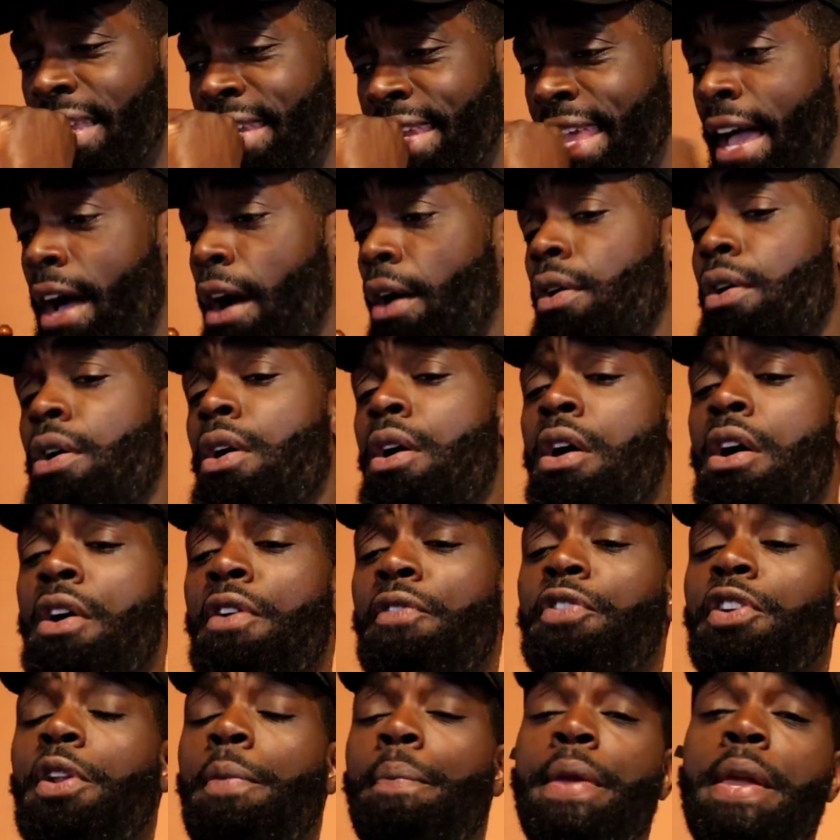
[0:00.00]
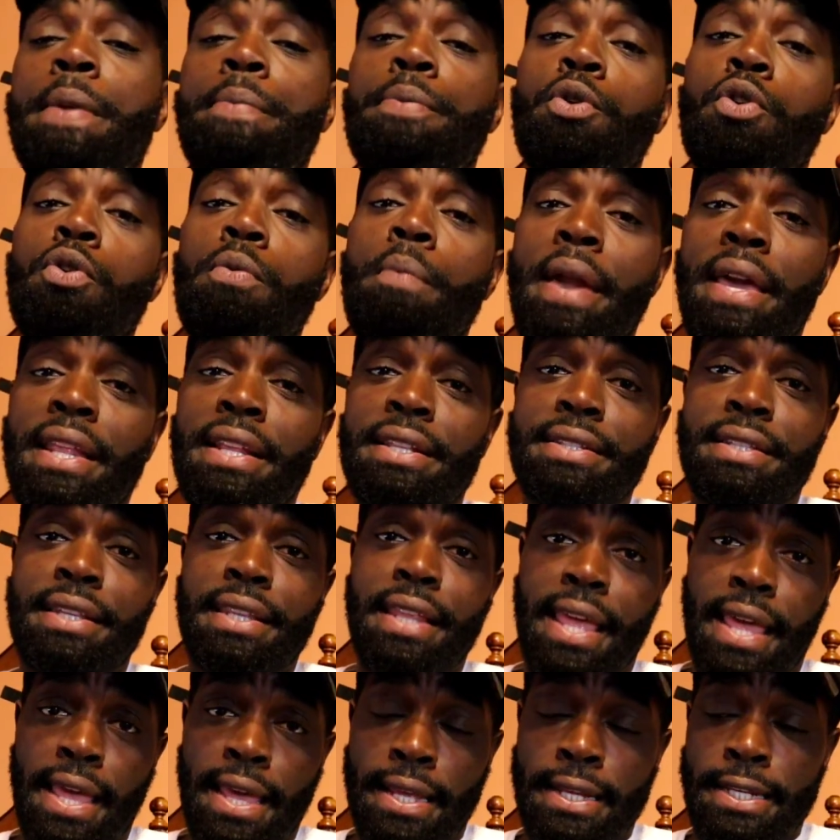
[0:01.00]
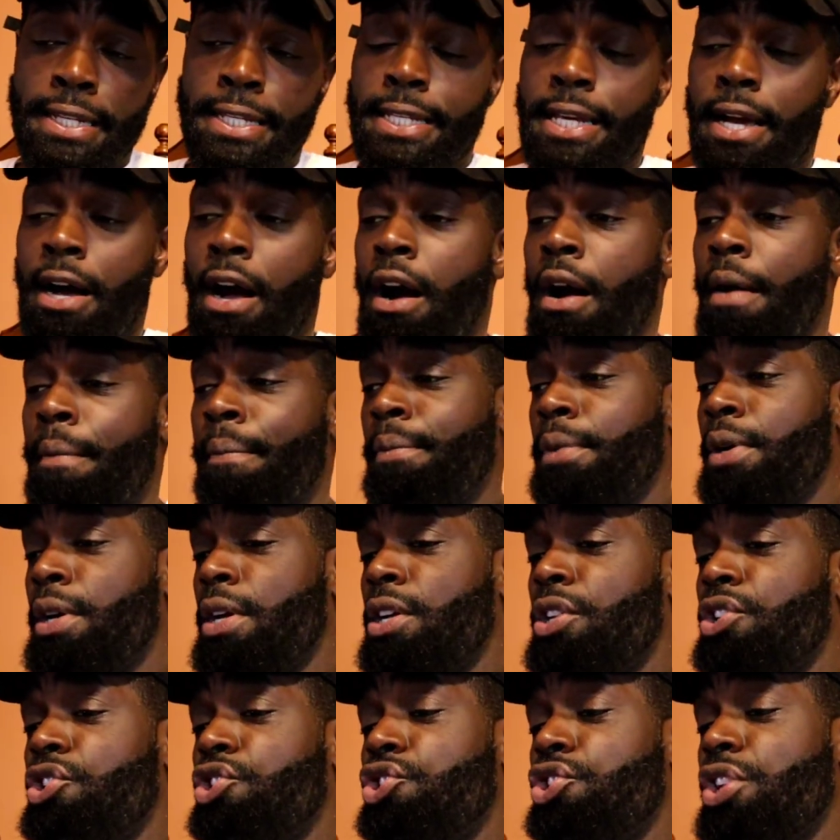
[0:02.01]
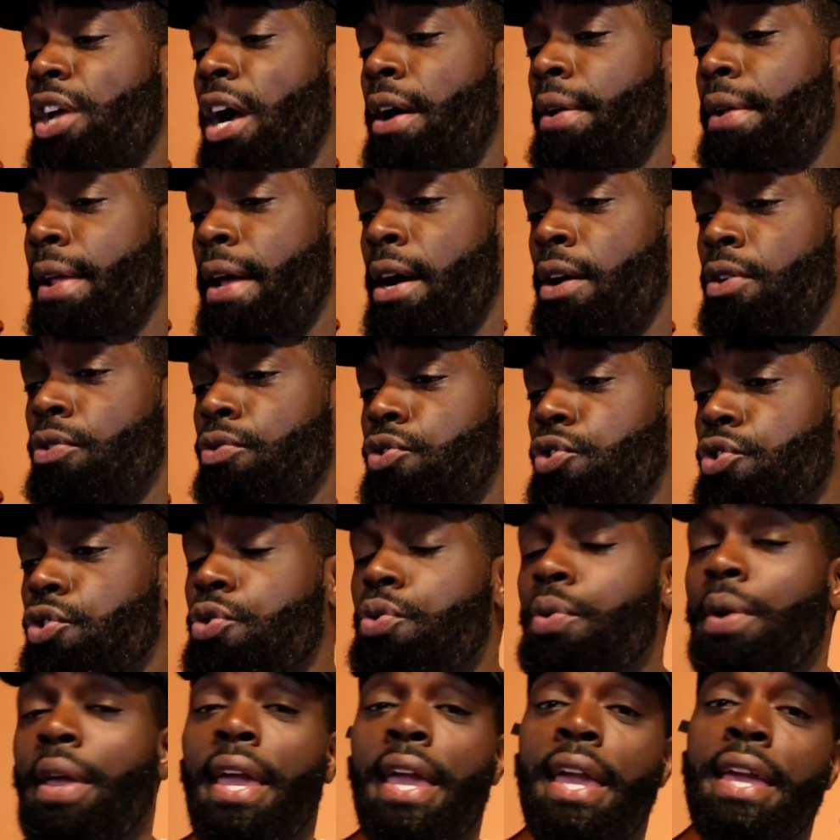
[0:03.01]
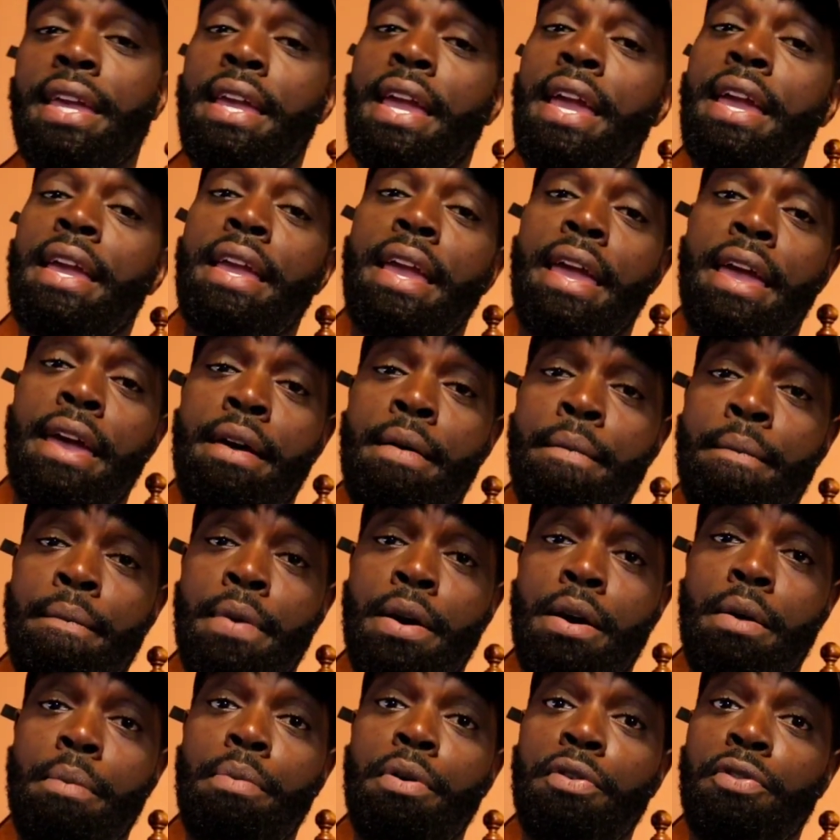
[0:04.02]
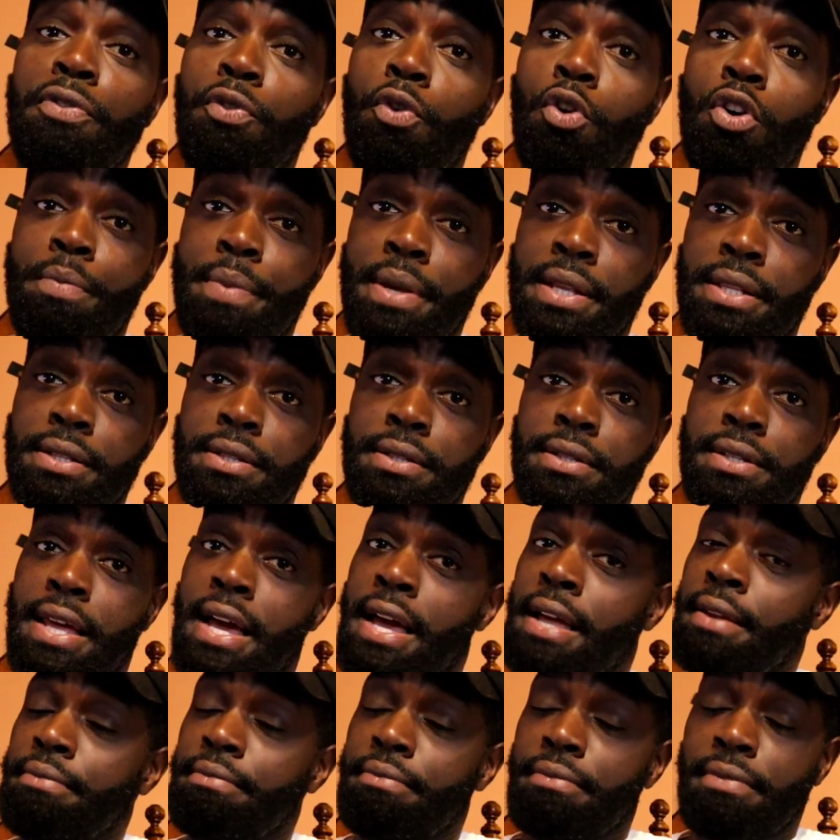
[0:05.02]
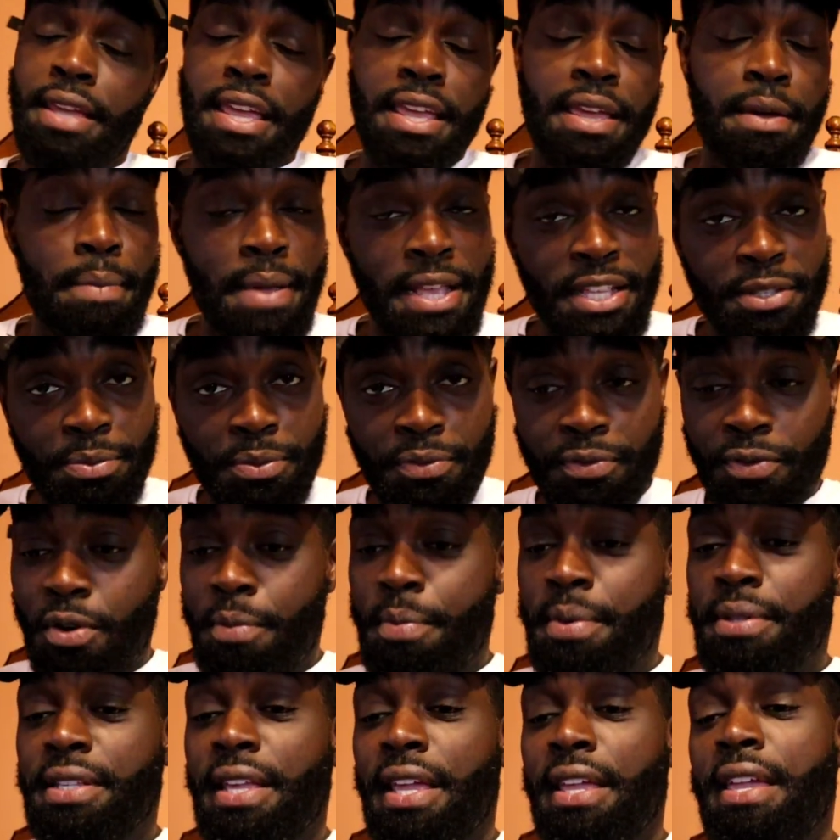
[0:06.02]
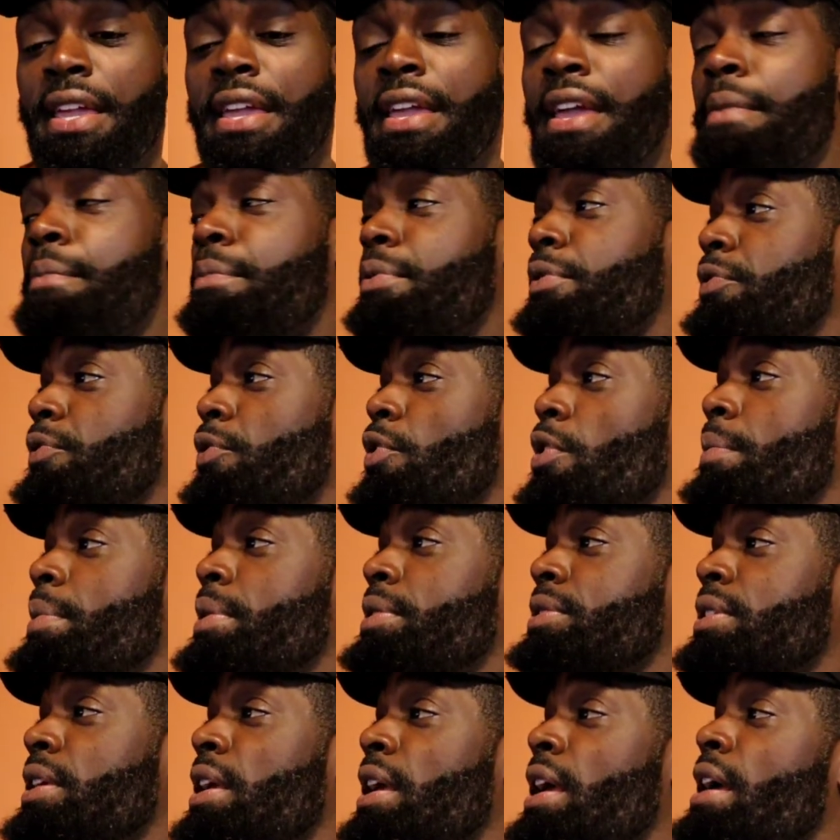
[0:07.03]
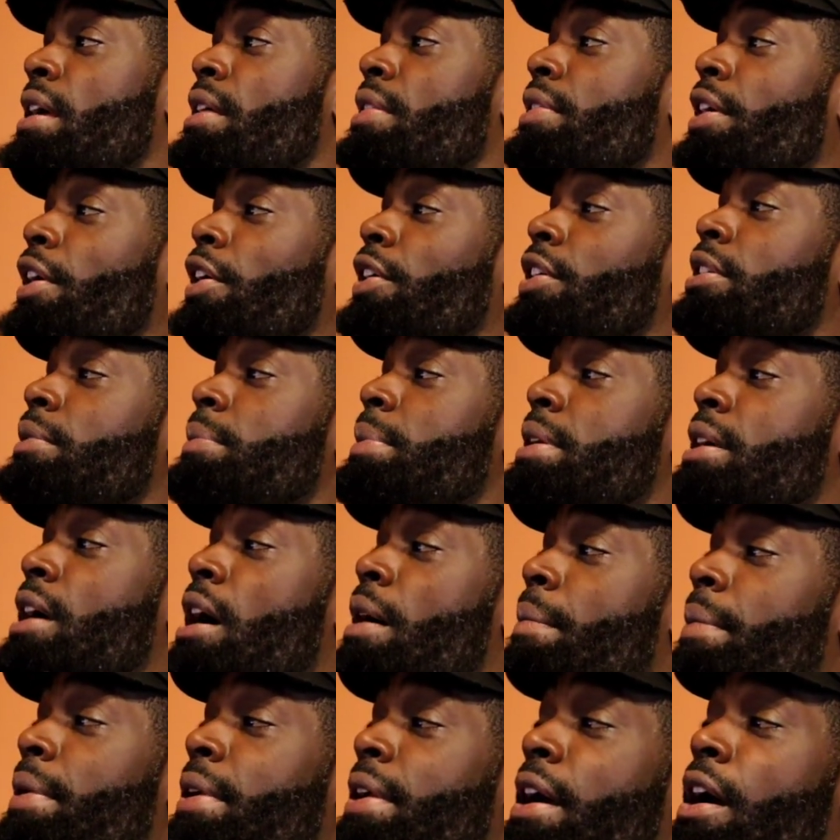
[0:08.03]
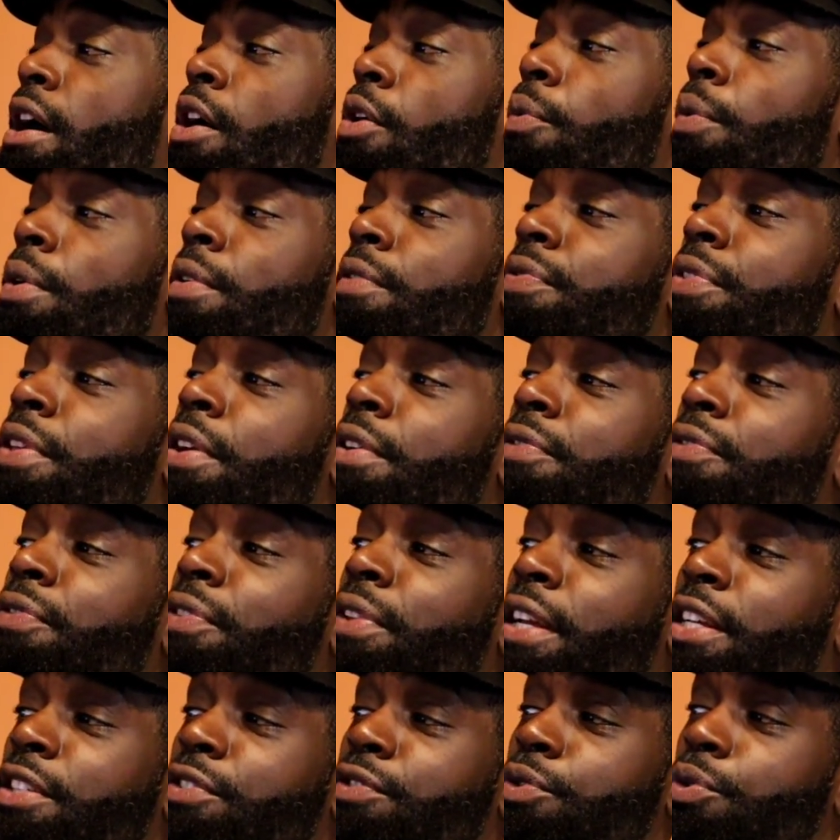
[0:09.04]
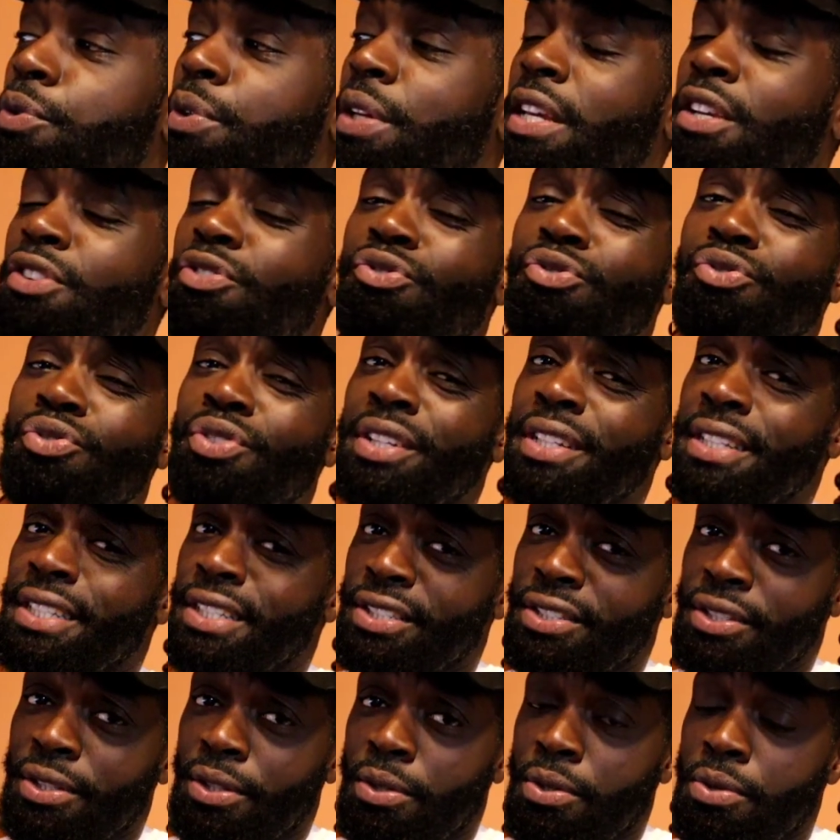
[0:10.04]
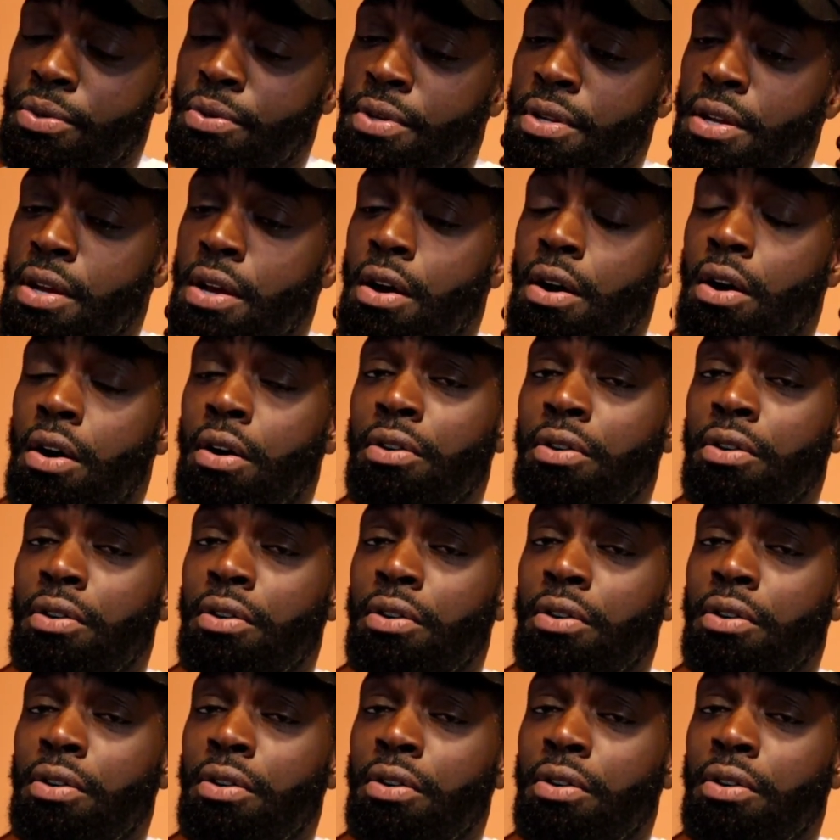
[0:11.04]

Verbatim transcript: Now, for the people who made it to the end, um, shout out to AAM Performance, not AMS Performance, AAM Performance. They're going to be coming out with their Flex Fuel kit really soon.